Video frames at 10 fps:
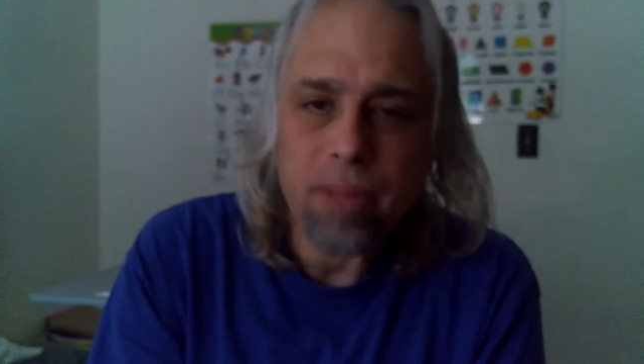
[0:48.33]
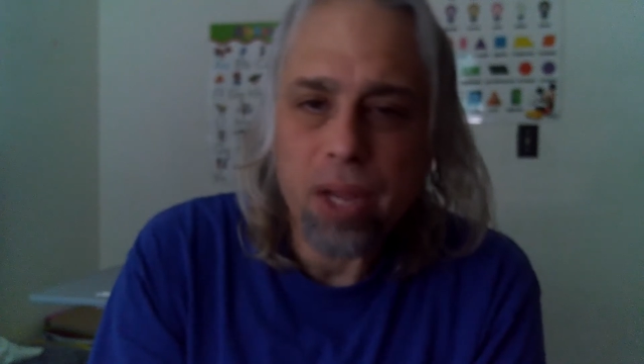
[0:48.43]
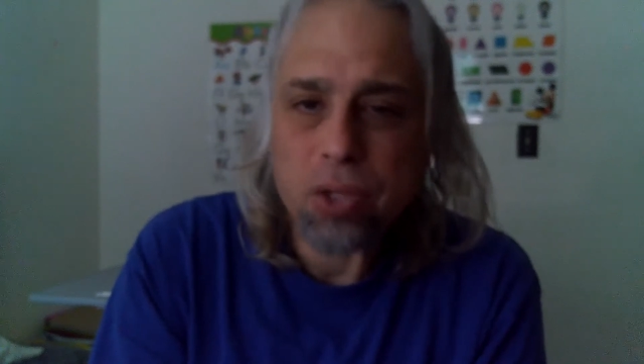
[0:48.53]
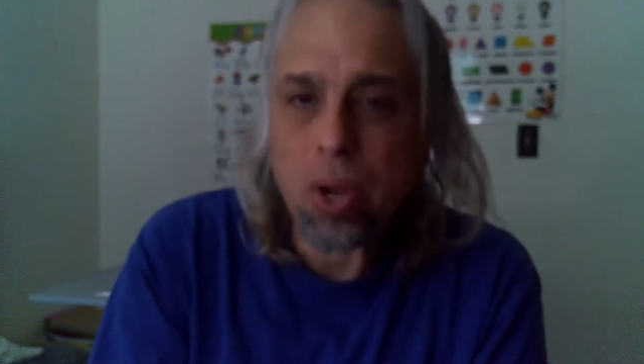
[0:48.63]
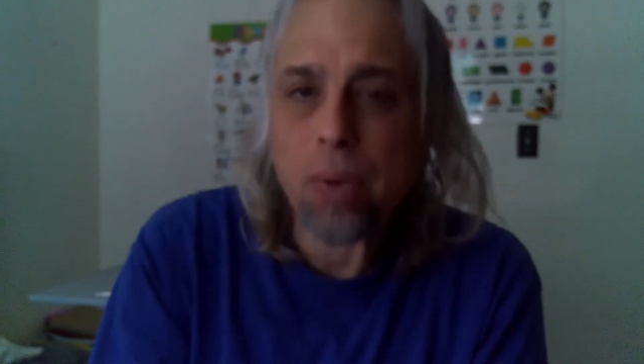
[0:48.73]

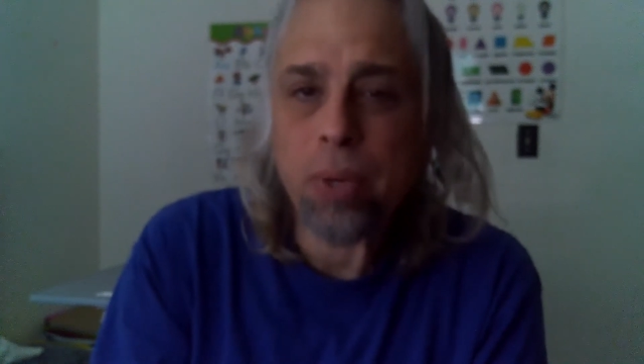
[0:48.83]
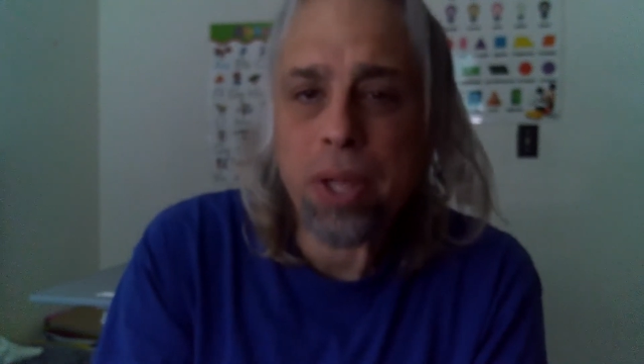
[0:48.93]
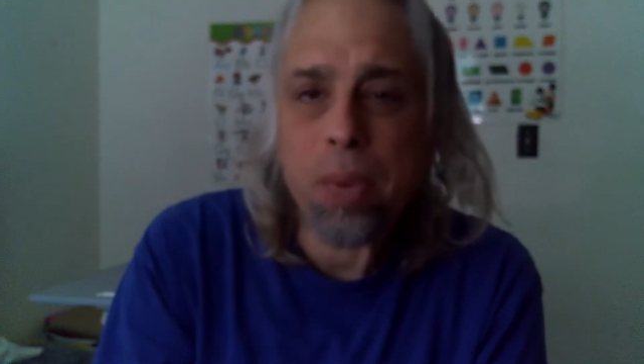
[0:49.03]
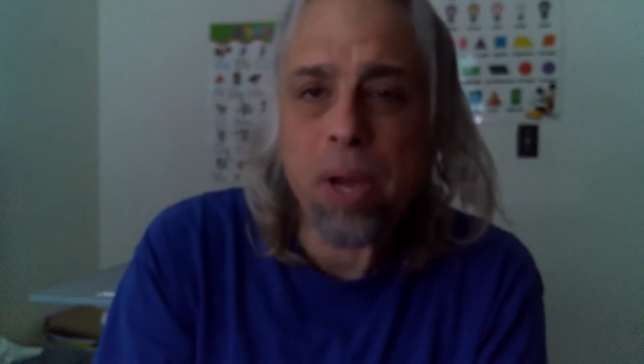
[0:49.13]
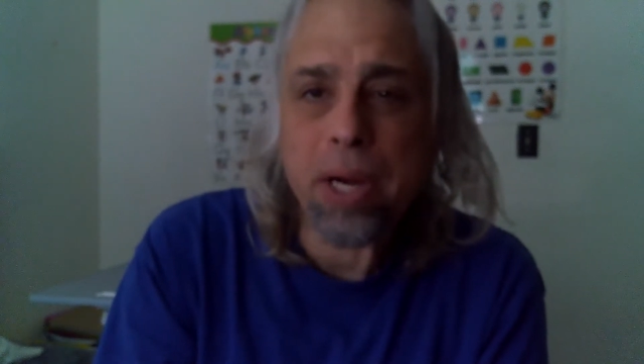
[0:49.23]
So I
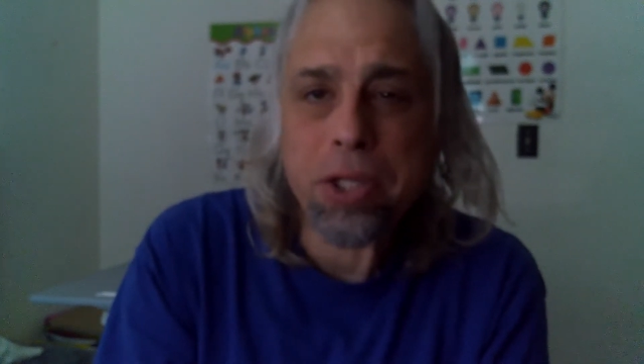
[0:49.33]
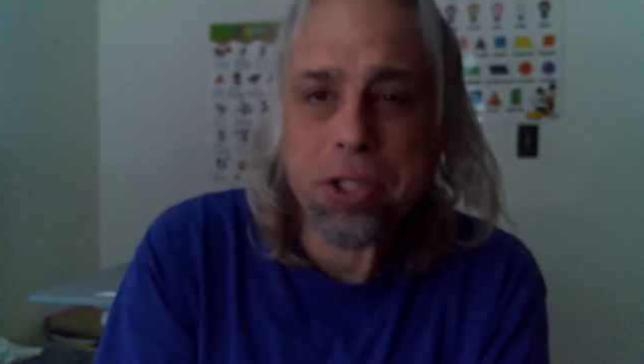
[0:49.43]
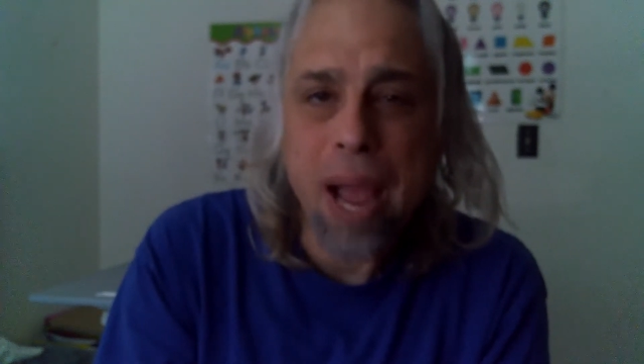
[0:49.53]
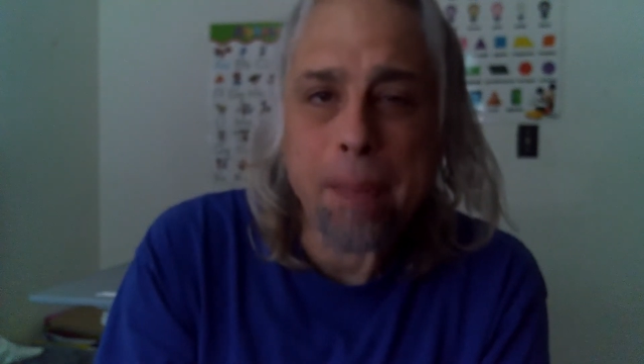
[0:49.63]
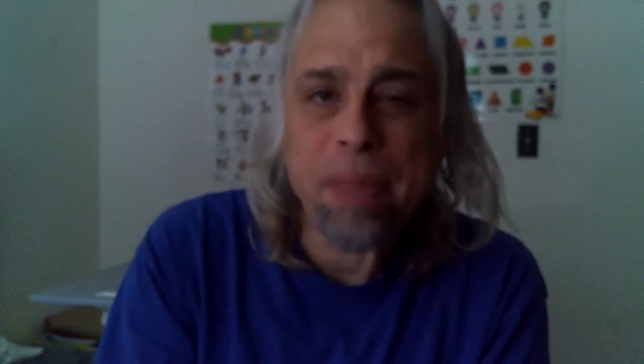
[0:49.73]
really want to
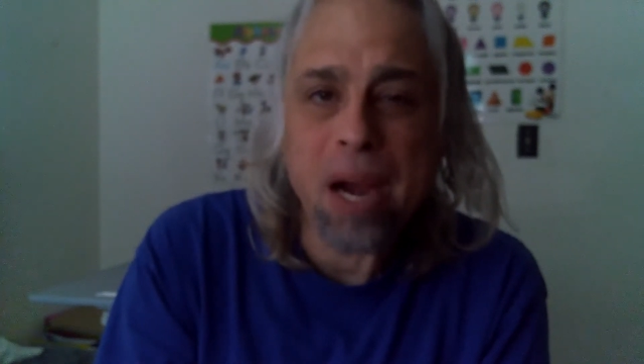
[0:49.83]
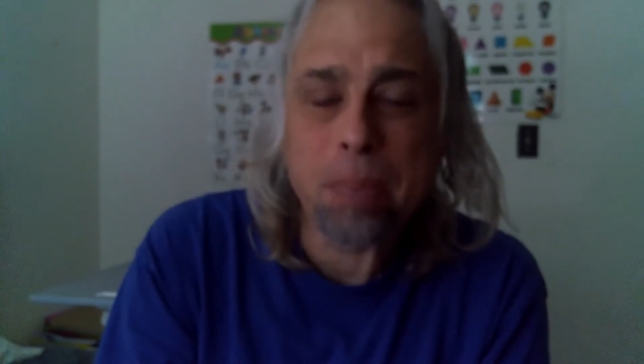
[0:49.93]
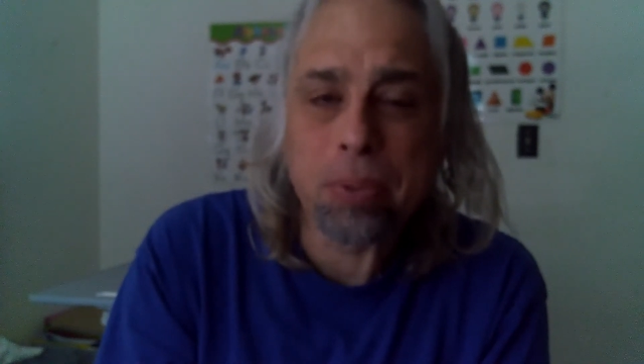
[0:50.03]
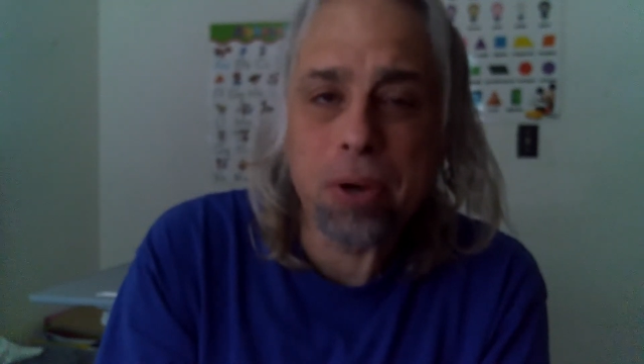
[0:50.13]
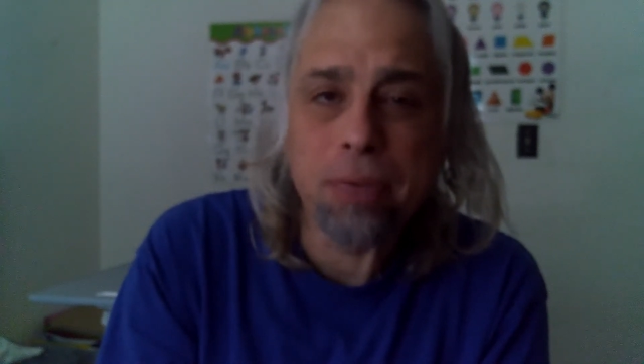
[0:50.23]
shop there,
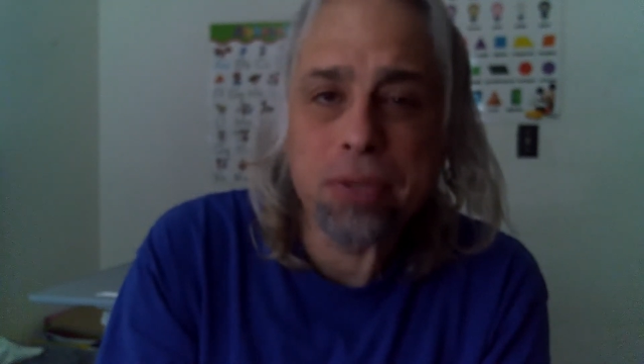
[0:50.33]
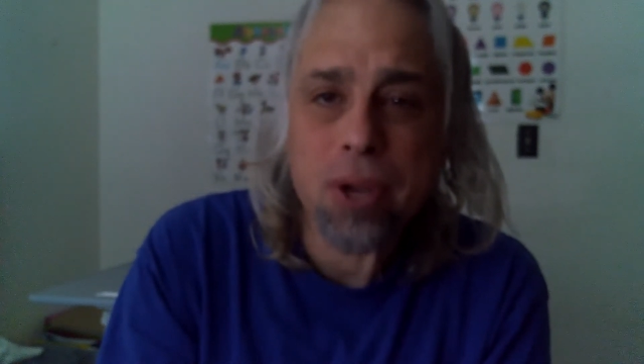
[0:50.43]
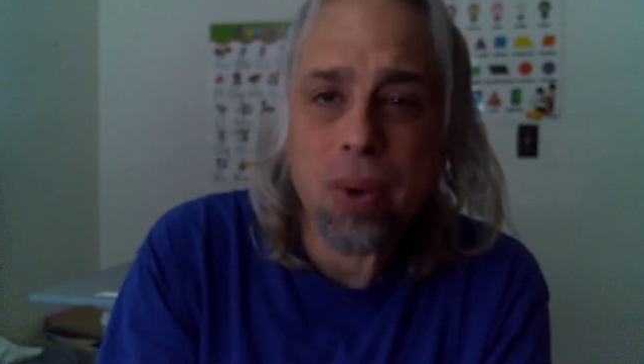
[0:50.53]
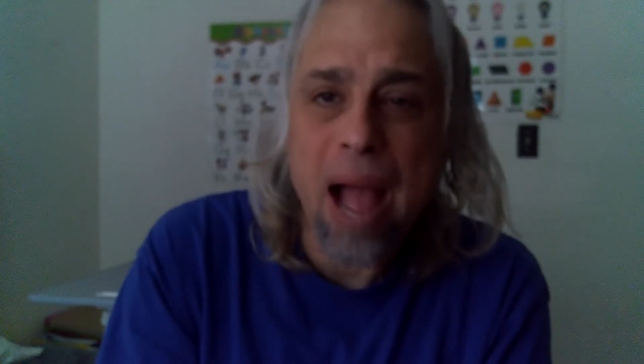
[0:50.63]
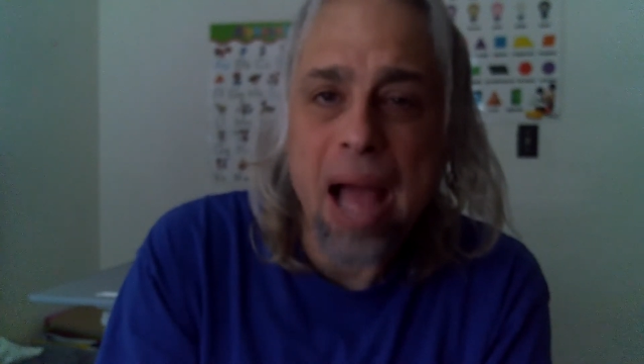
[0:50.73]
Proof,
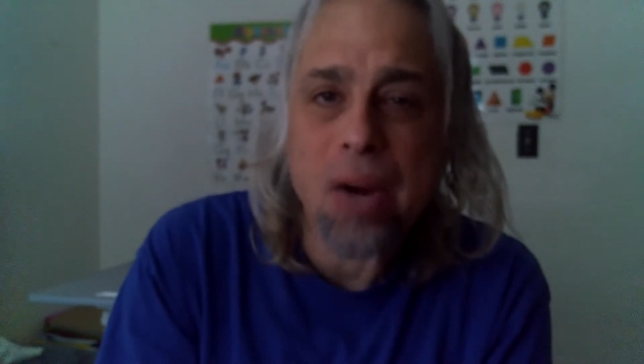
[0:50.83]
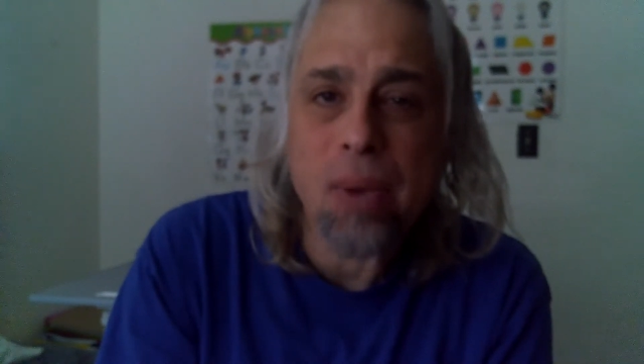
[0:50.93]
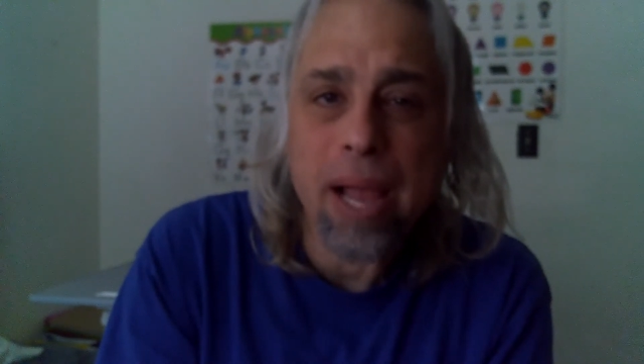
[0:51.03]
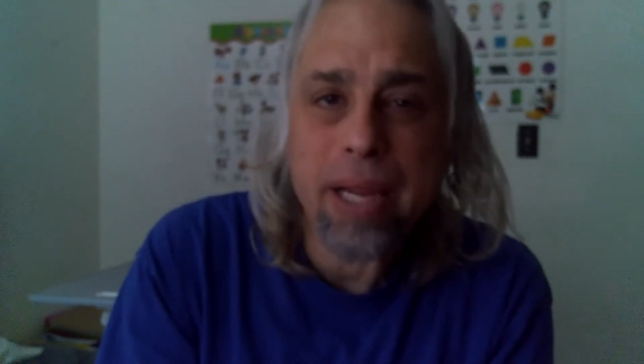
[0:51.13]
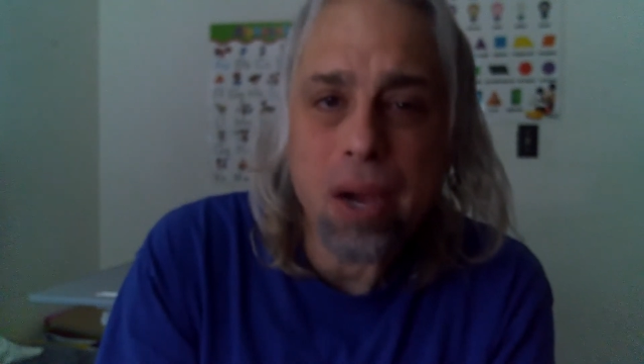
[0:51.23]
so how do
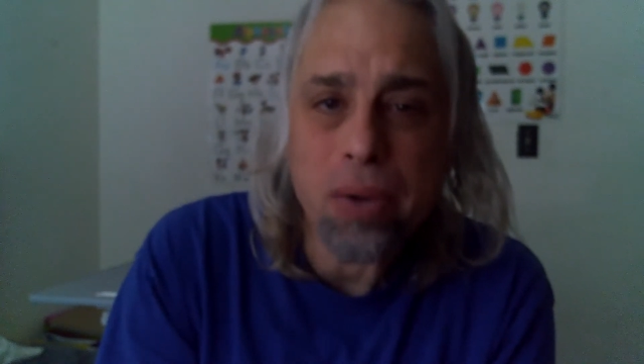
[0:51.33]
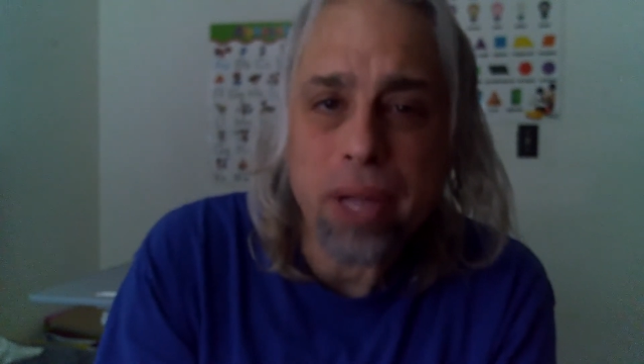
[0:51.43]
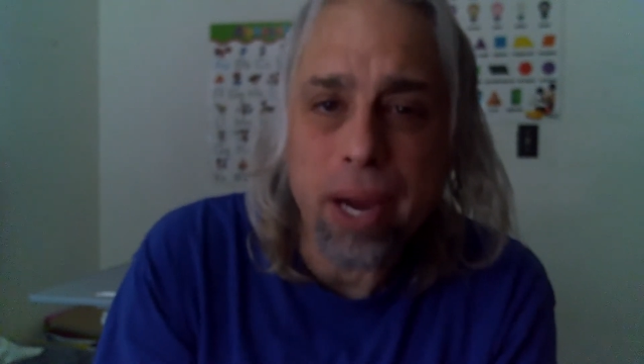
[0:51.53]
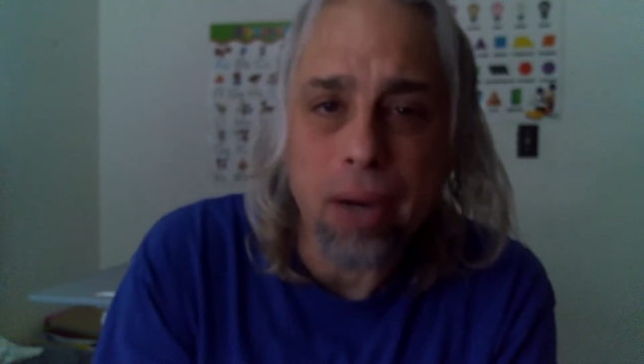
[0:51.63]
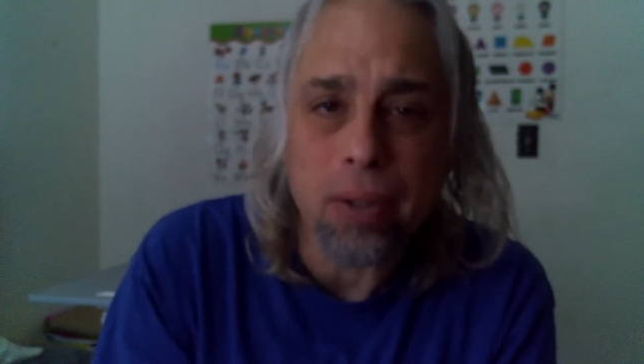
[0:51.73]
I go
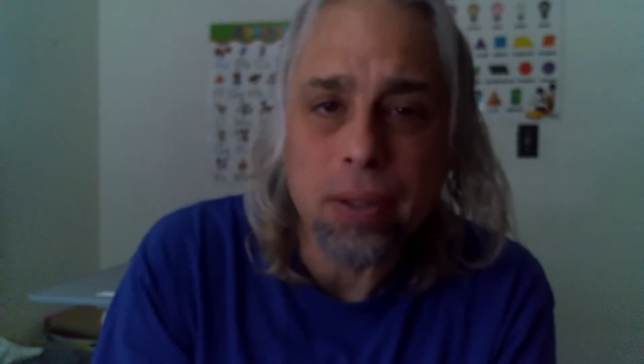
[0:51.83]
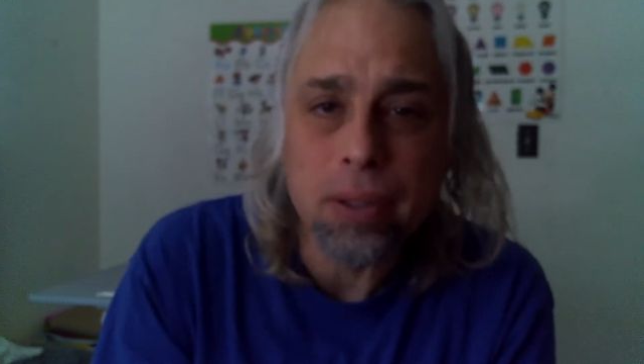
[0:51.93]
there?